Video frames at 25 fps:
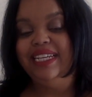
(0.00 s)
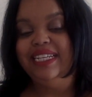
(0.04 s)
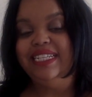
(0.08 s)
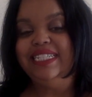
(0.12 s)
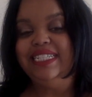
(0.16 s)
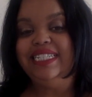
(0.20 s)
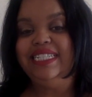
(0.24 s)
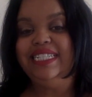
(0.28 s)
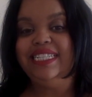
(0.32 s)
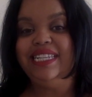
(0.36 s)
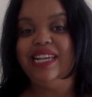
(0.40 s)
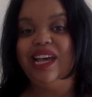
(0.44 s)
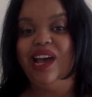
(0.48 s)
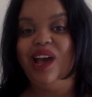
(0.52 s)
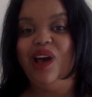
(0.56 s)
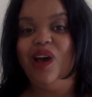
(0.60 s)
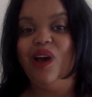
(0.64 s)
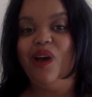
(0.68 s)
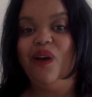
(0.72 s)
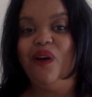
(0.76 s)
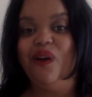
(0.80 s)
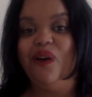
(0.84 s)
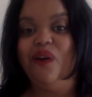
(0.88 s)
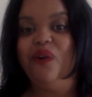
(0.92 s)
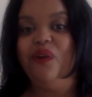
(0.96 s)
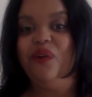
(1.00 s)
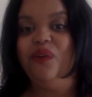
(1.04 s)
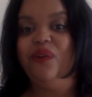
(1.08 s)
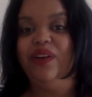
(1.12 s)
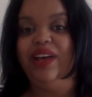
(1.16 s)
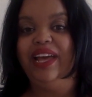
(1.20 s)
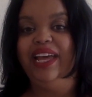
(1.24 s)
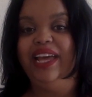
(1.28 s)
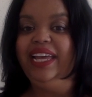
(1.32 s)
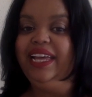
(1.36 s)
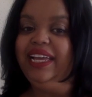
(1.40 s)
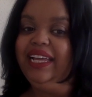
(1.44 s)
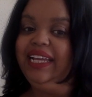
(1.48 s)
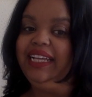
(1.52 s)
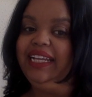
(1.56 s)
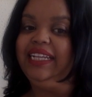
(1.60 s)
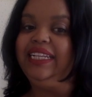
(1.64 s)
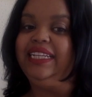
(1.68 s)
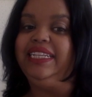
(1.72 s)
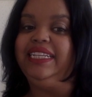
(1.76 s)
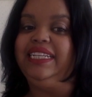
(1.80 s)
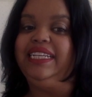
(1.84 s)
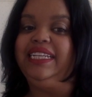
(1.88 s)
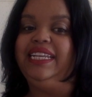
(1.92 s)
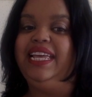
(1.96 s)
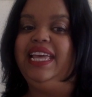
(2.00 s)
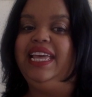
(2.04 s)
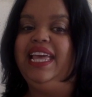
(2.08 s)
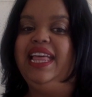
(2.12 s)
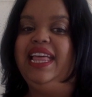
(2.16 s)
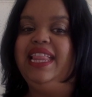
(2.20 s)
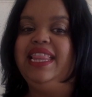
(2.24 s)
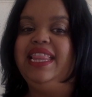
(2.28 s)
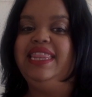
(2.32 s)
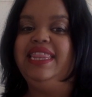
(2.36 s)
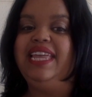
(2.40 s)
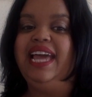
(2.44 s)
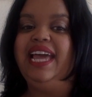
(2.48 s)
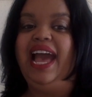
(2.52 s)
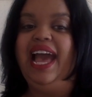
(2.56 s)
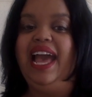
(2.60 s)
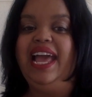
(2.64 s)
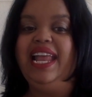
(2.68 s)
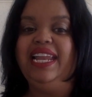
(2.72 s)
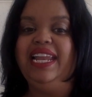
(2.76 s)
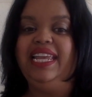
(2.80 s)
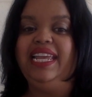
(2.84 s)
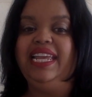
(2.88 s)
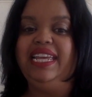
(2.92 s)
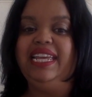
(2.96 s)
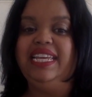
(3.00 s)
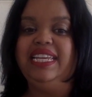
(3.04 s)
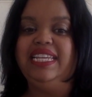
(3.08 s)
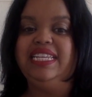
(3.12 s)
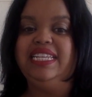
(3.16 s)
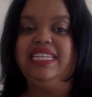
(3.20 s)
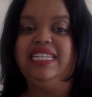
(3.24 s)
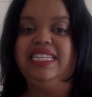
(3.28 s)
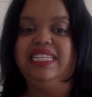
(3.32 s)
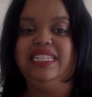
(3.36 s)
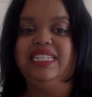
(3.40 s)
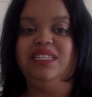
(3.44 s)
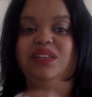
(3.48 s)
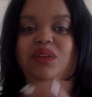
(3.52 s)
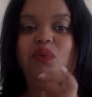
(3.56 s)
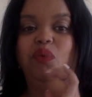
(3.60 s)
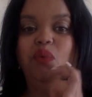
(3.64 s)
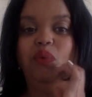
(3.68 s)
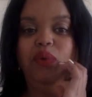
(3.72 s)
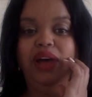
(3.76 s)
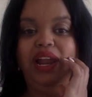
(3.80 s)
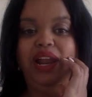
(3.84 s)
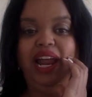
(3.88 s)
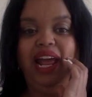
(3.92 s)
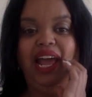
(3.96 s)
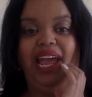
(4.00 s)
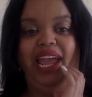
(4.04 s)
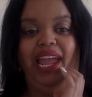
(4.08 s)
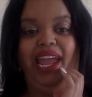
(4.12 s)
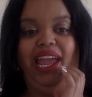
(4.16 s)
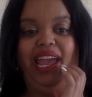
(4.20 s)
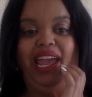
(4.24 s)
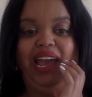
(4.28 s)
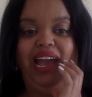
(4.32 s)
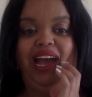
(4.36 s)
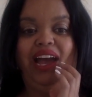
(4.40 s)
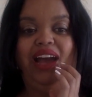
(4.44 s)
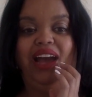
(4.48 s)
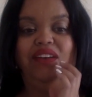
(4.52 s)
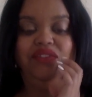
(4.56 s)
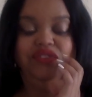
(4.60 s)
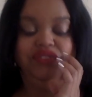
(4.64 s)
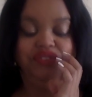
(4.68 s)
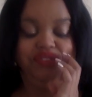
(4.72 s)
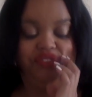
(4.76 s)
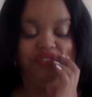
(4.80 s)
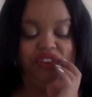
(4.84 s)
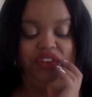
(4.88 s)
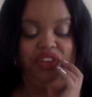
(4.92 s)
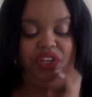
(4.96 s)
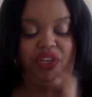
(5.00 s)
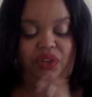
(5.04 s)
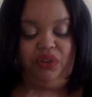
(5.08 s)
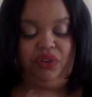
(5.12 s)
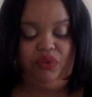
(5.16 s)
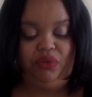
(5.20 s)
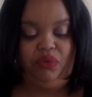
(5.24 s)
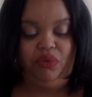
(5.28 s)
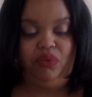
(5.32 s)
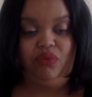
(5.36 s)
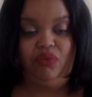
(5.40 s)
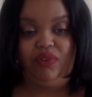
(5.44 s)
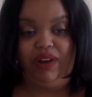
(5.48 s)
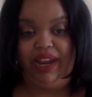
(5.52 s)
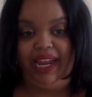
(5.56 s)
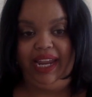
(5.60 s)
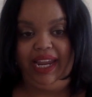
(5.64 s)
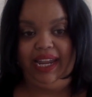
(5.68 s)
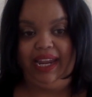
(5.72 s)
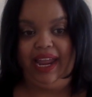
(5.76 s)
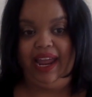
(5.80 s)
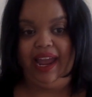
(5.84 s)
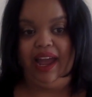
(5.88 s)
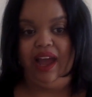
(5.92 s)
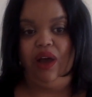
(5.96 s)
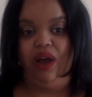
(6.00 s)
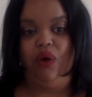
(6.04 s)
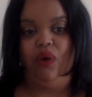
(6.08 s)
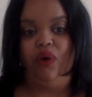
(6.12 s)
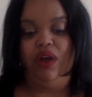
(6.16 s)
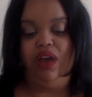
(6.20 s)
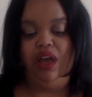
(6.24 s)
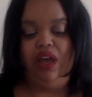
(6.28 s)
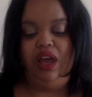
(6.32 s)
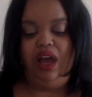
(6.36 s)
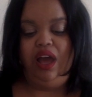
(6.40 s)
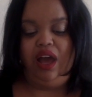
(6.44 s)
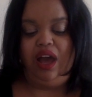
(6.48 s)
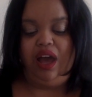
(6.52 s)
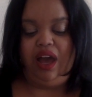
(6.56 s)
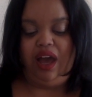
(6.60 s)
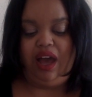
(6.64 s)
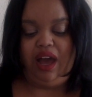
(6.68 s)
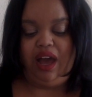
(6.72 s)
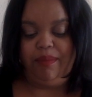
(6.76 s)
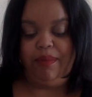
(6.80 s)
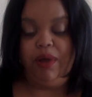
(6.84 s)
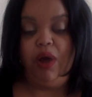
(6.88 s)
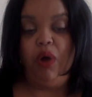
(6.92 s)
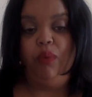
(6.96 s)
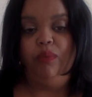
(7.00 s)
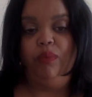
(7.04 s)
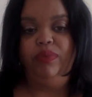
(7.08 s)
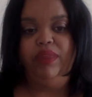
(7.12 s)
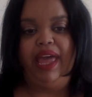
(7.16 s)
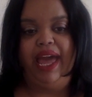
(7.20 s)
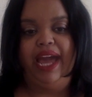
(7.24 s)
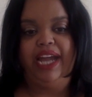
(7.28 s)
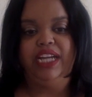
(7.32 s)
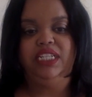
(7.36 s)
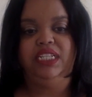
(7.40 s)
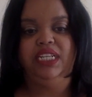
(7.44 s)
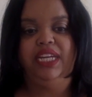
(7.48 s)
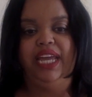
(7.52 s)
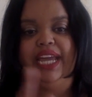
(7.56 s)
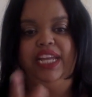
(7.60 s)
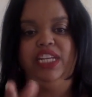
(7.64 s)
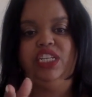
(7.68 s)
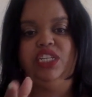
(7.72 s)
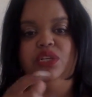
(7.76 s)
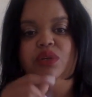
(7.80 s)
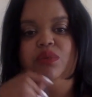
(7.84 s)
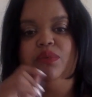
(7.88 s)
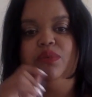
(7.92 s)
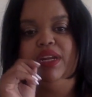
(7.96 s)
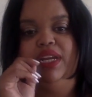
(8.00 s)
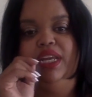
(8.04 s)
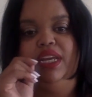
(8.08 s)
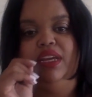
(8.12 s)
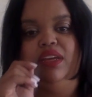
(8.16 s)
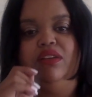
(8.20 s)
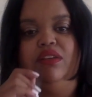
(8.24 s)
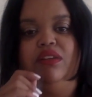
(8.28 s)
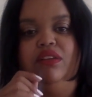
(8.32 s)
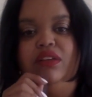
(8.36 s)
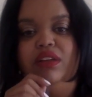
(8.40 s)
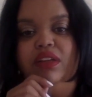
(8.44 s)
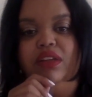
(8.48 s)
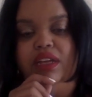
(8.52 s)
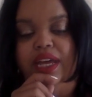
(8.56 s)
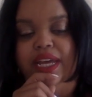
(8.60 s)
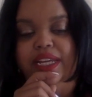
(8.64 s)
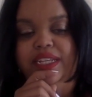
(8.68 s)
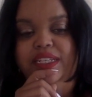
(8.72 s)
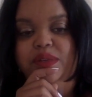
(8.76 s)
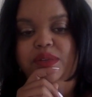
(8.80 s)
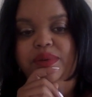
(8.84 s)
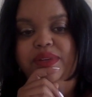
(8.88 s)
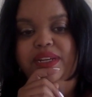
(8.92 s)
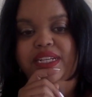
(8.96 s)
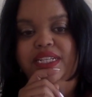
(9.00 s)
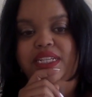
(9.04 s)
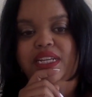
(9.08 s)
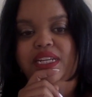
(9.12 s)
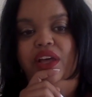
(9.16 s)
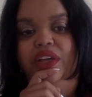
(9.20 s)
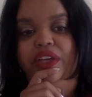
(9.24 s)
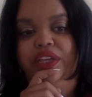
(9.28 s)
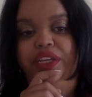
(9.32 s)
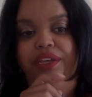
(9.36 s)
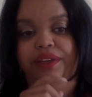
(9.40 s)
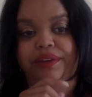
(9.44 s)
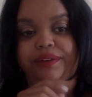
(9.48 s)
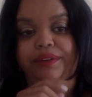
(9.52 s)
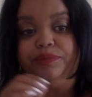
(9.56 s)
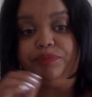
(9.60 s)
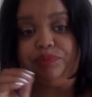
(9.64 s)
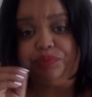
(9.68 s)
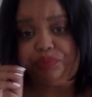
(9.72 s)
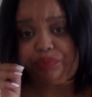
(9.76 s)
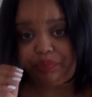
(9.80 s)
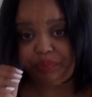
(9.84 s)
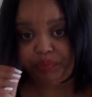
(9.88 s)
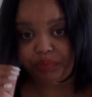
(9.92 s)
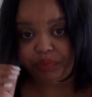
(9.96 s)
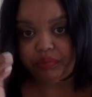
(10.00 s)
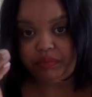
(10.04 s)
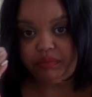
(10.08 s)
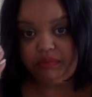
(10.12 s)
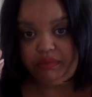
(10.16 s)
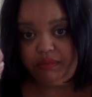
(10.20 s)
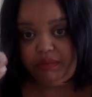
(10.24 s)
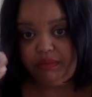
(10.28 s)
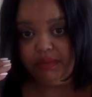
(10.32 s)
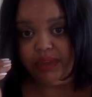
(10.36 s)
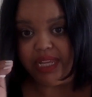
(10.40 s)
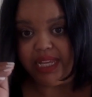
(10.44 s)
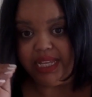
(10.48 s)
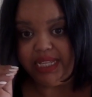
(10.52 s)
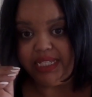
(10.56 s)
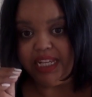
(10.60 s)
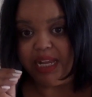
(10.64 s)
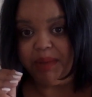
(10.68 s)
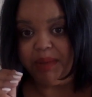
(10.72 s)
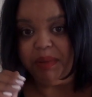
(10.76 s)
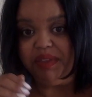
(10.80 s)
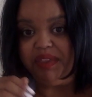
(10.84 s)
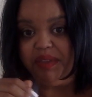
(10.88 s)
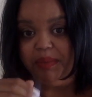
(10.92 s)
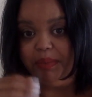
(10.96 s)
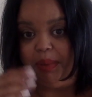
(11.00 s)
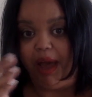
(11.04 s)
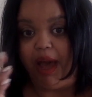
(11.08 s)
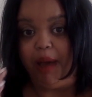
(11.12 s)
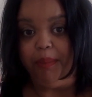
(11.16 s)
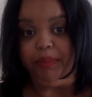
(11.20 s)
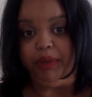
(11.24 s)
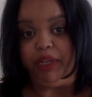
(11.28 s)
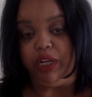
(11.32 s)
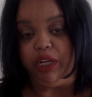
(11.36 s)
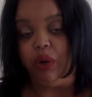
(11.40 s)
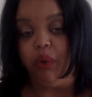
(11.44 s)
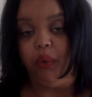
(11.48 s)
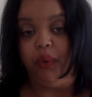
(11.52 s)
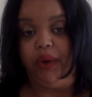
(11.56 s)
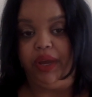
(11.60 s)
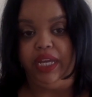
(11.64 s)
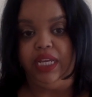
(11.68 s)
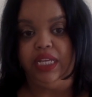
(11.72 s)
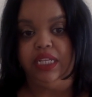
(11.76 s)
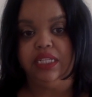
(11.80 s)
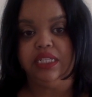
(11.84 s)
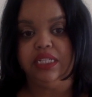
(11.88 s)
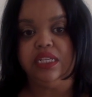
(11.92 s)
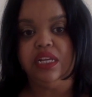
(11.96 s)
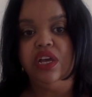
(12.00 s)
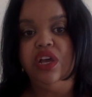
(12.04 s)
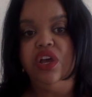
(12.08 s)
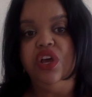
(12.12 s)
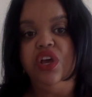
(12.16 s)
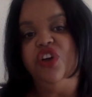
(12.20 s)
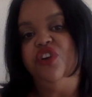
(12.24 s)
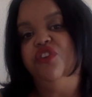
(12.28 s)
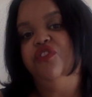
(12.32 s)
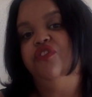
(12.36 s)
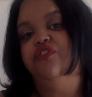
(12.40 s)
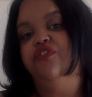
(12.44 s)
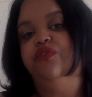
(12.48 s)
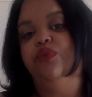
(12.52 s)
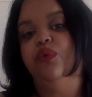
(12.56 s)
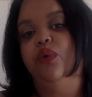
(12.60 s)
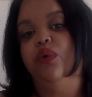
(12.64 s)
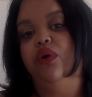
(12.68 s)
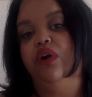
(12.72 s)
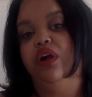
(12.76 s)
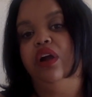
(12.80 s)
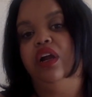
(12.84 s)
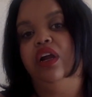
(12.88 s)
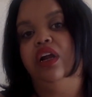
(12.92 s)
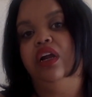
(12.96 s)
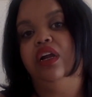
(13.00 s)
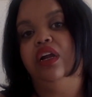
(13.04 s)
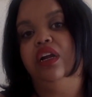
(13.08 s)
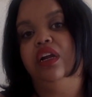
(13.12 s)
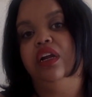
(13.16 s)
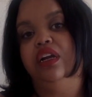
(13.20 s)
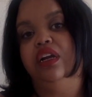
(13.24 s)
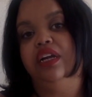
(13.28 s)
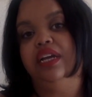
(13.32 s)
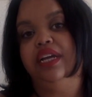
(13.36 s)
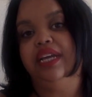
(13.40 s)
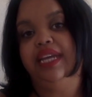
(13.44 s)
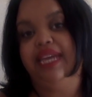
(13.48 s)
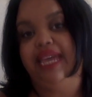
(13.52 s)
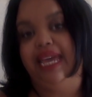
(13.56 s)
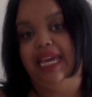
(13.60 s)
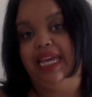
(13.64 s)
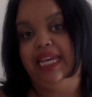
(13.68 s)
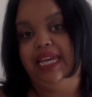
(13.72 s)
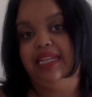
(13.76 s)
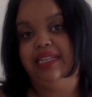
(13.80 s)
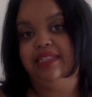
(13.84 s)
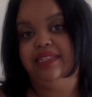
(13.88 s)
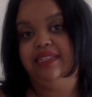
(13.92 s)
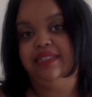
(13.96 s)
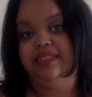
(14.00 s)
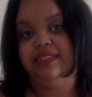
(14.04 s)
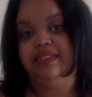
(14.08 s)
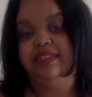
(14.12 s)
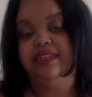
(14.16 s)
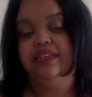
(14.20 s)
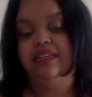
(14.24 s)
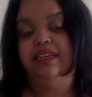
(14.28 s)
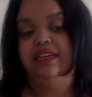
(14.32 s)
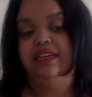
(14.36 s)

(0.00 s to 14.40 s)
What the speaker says: So that is what I have for you right now. Actually, I do want to tell you some of the popular oils for kids.